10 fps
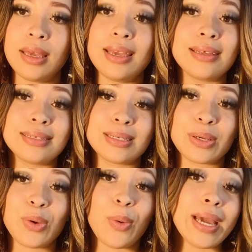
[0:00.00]
it
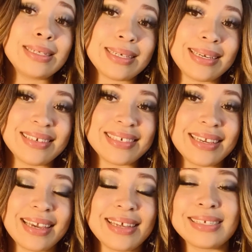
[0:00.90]
quite
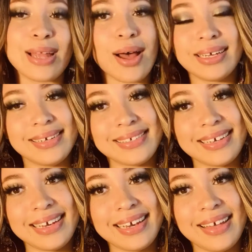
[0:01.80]
easy, it's not
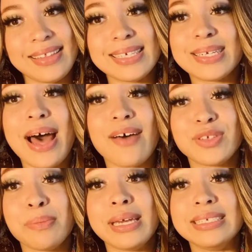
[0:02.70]
easy. They still have
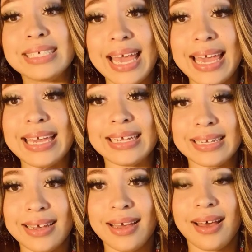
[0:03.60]
to maintain